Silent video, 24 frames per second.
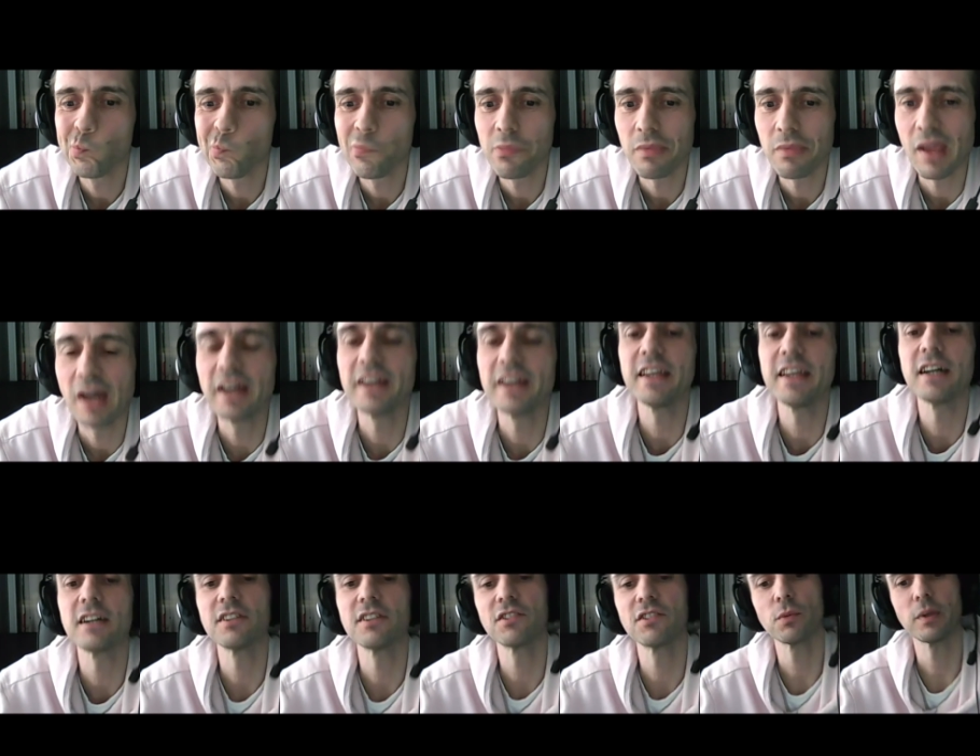
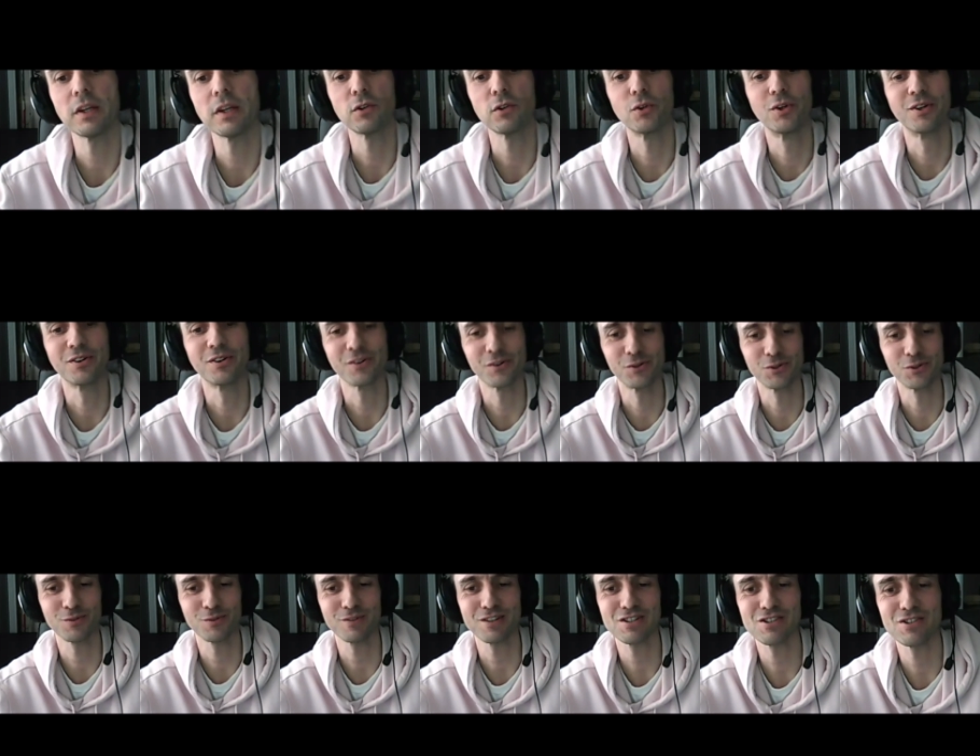Yeah, it's a very
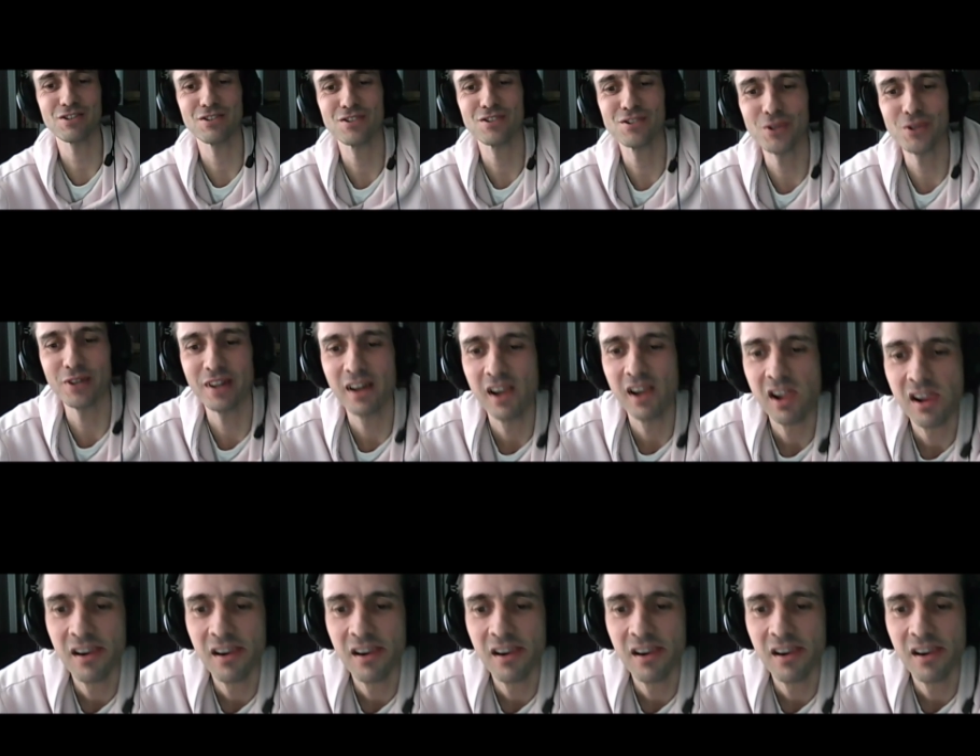good question. Sorry.